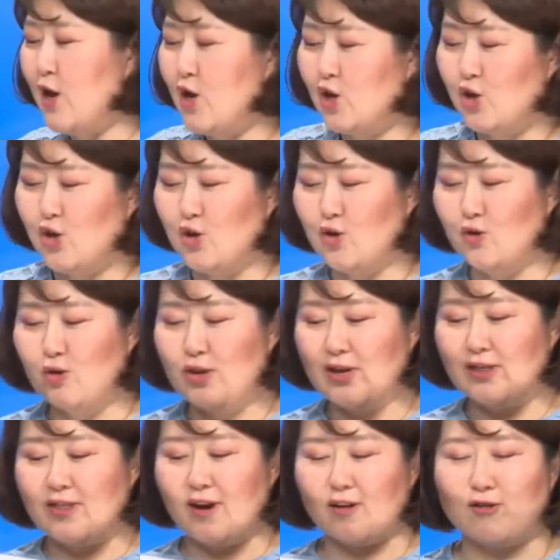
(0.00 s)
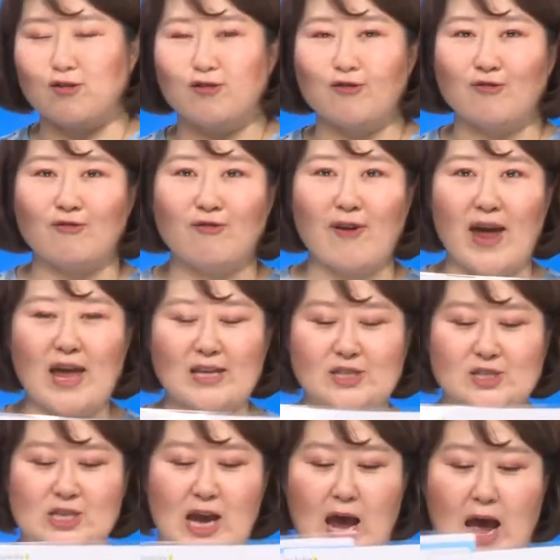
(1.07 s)
You did a great
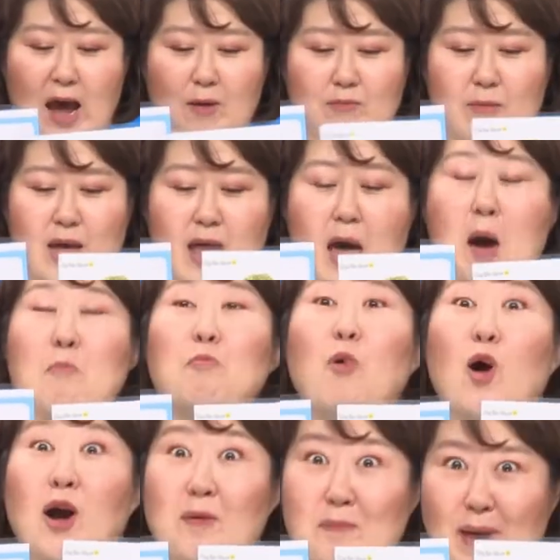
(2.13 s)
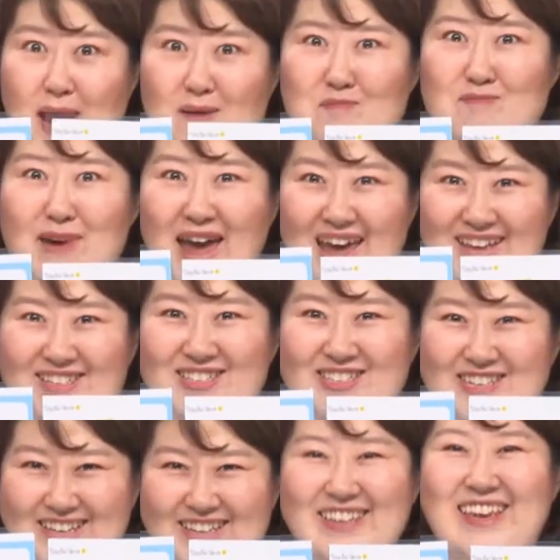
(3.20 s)
job. Perfect
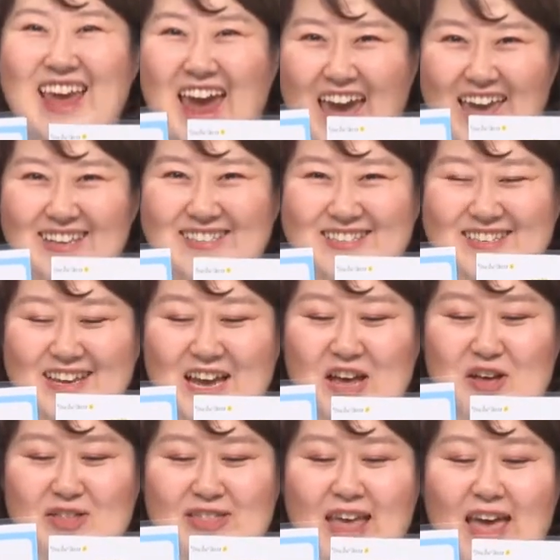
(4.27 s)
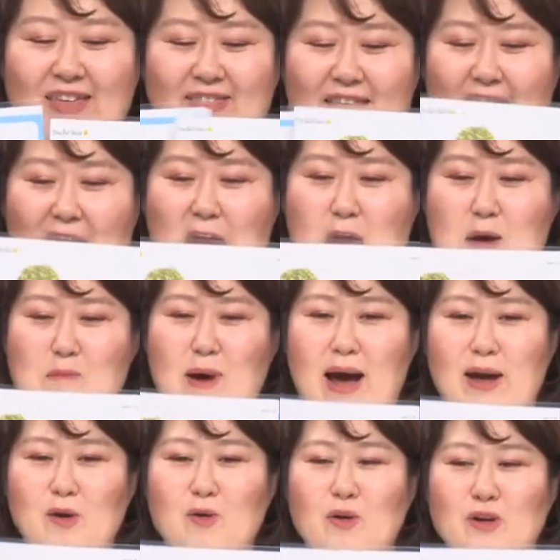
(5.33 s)
match? Yes. Then am
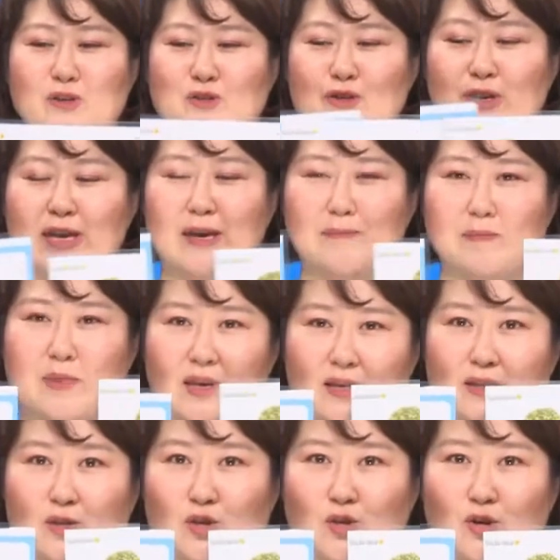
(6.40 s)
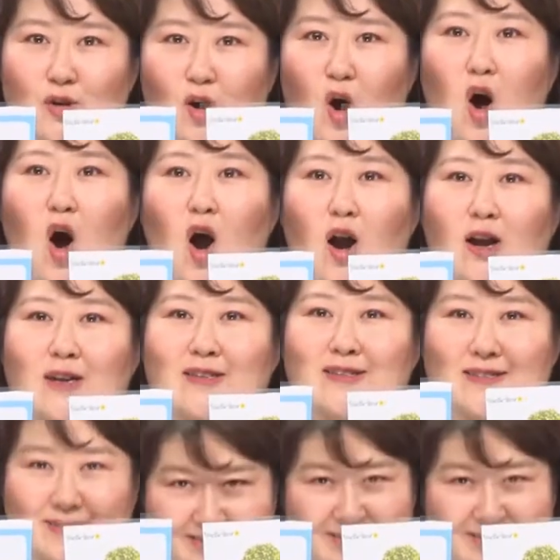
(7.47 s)
I going to keep this 2 card?